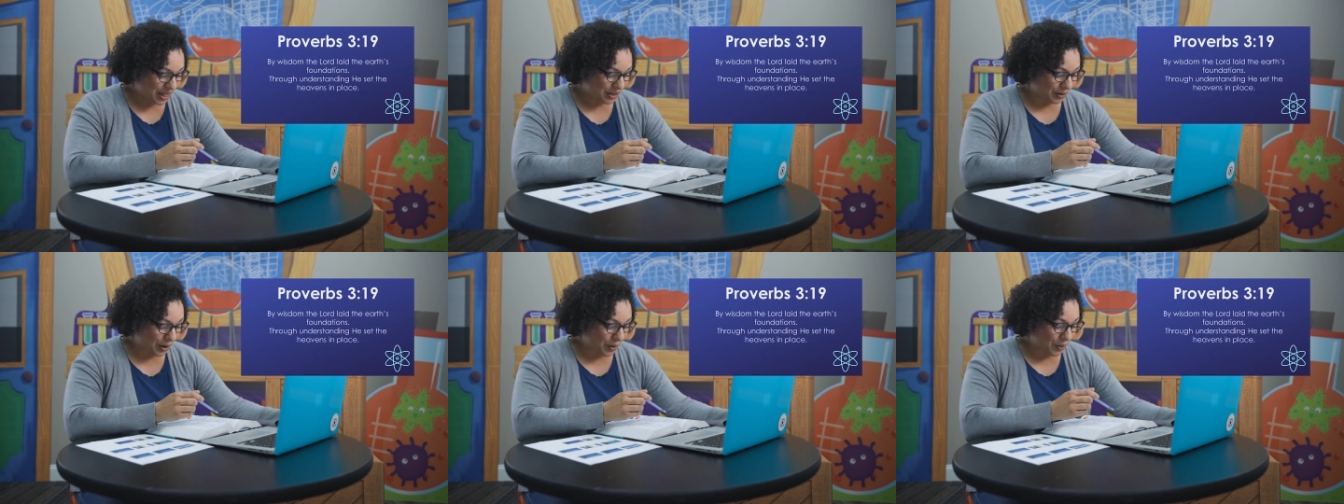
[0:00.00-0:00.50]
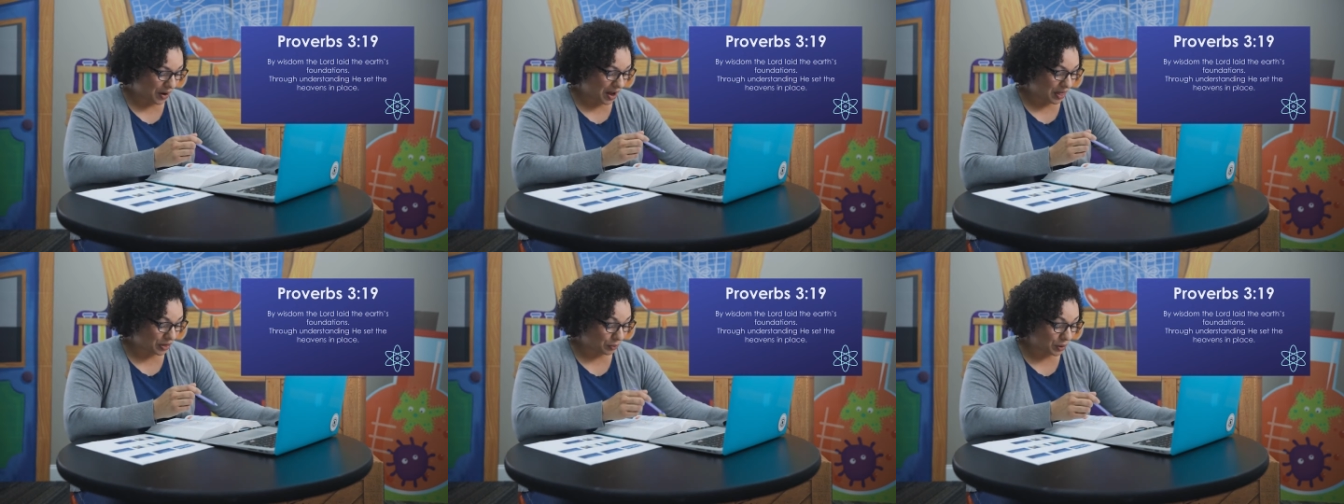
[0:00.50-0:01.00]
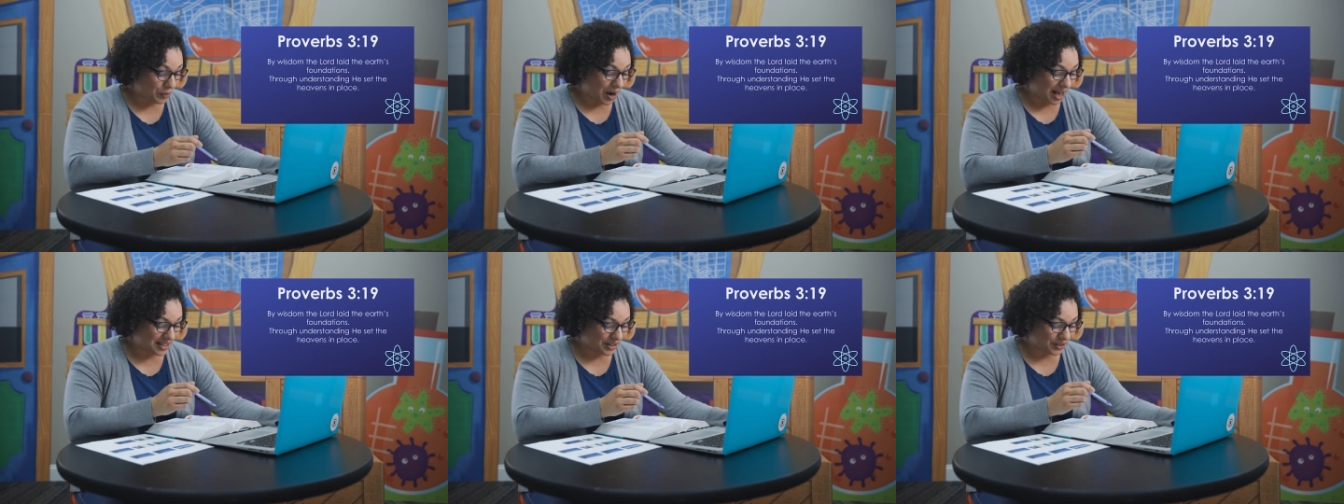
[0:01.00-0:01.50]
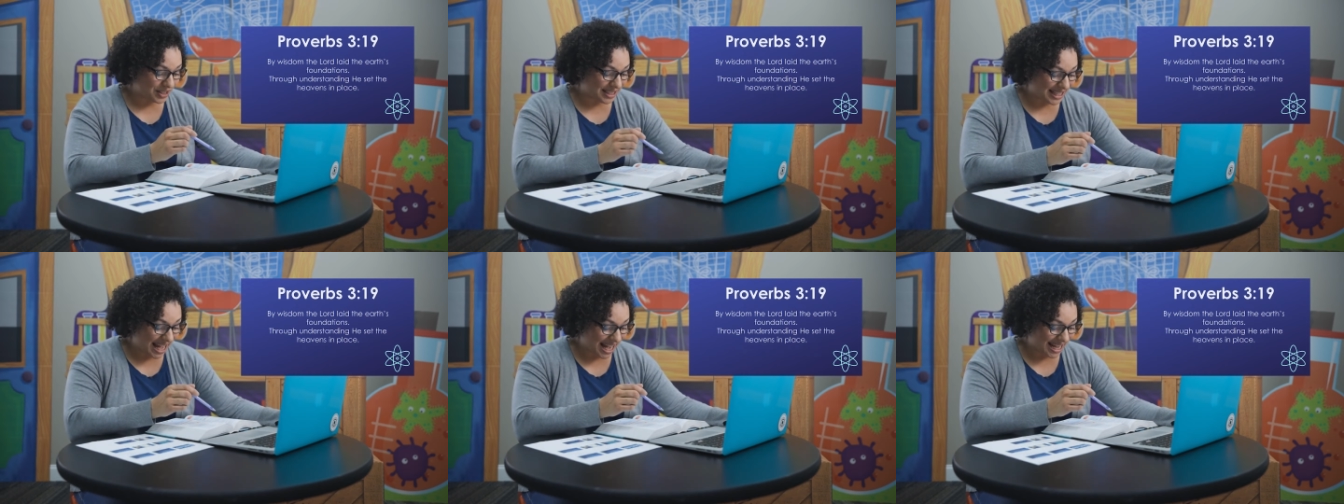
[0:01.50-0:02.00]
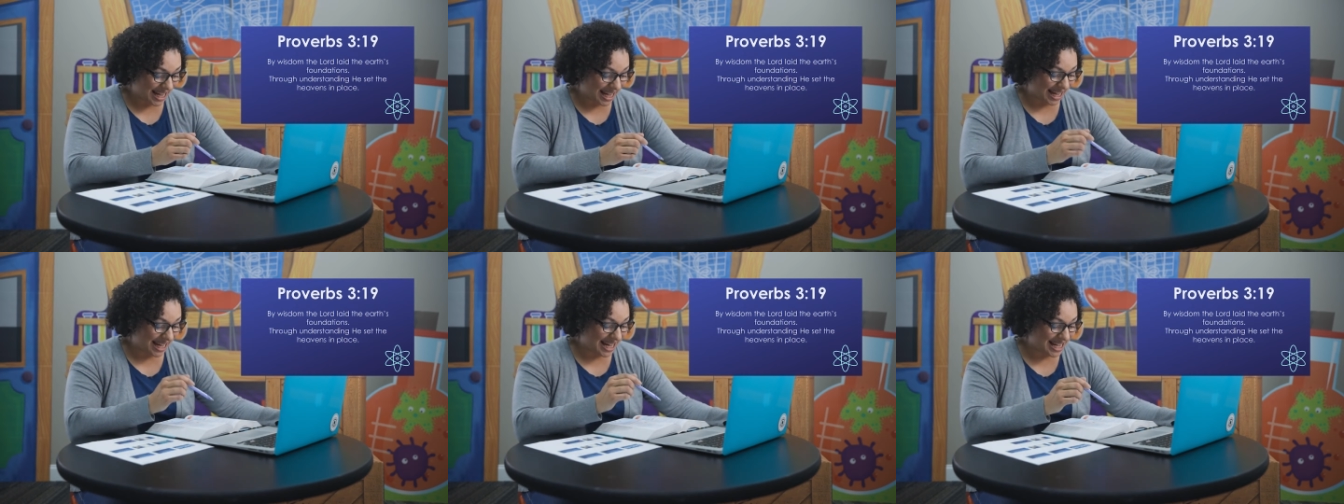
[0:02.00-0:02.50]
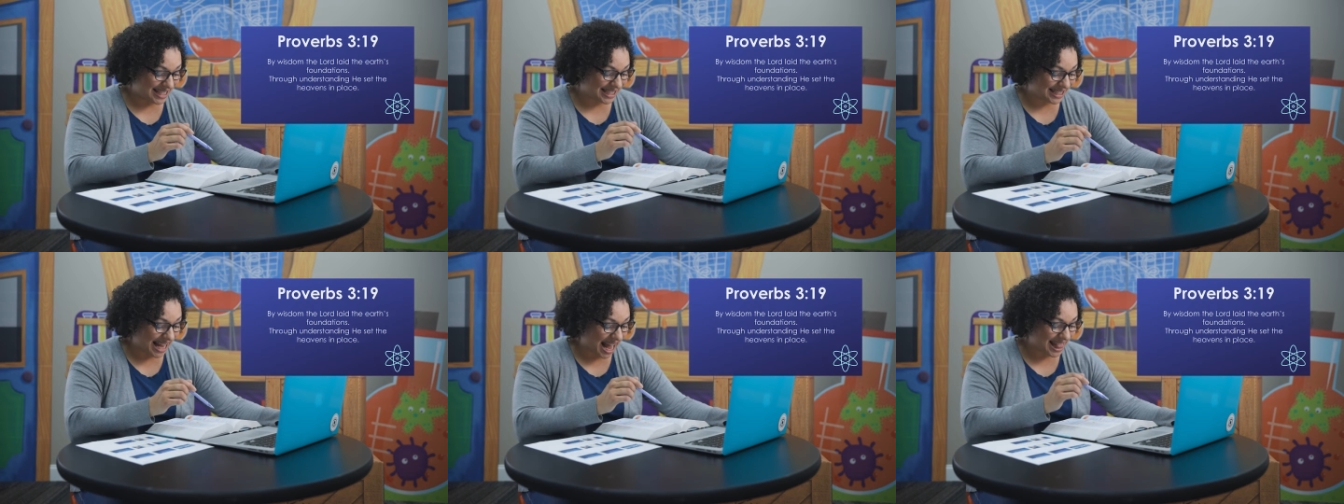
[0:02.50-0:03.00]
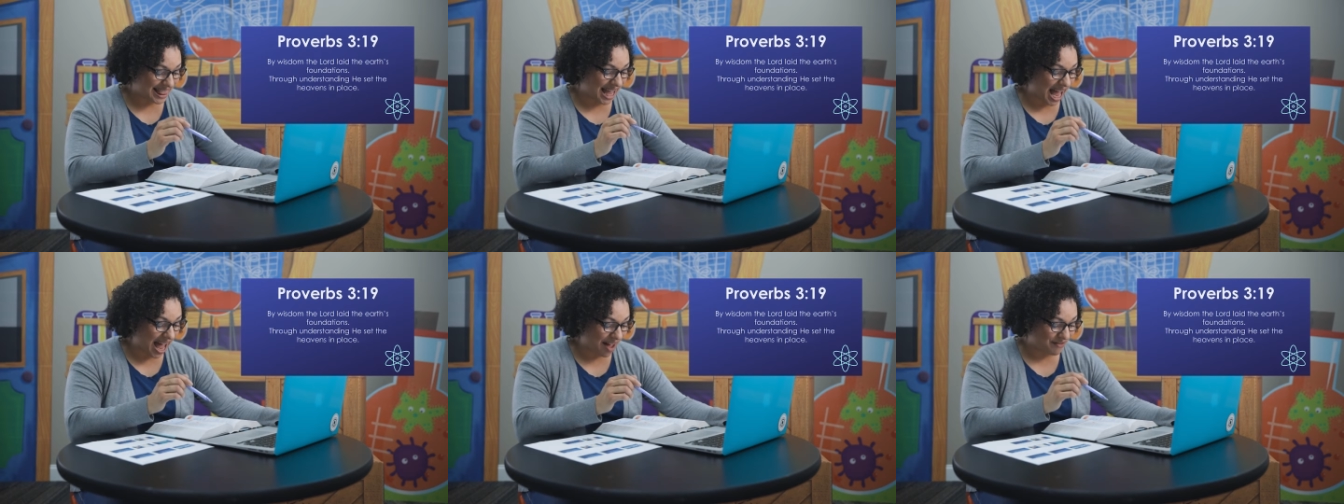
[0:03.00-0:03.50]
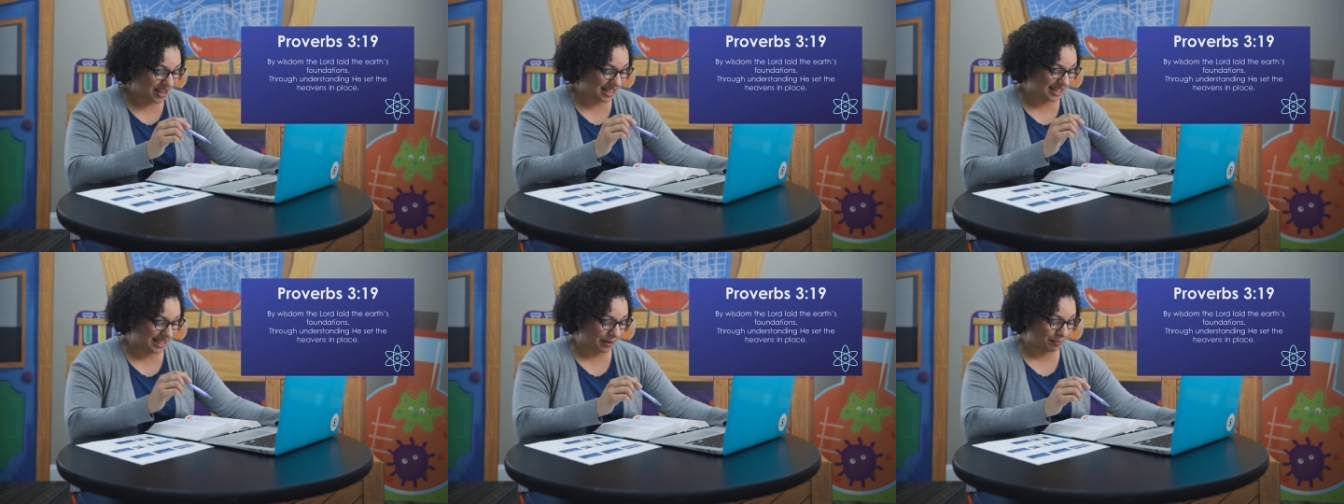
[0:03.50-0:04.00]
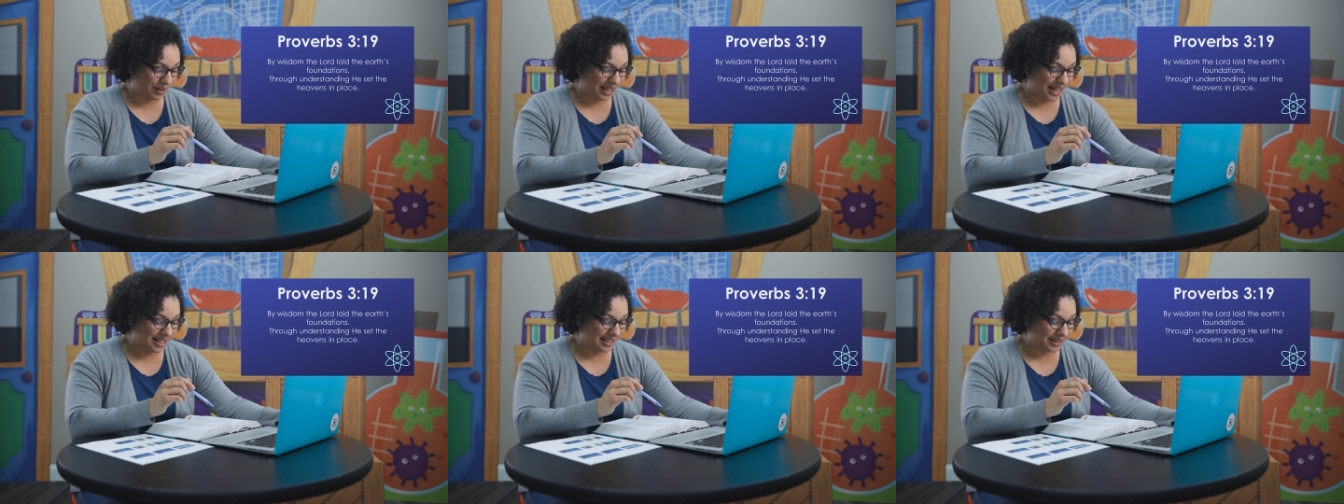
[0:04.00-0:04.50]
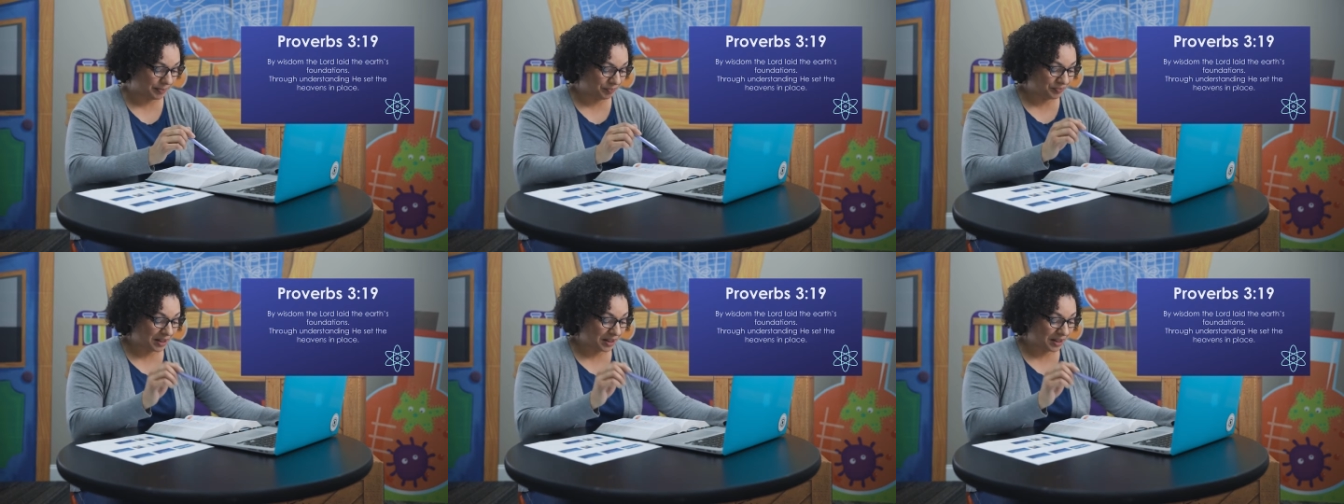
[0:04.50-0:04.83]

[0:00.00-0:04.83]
So through understanding, he set the heavens in place.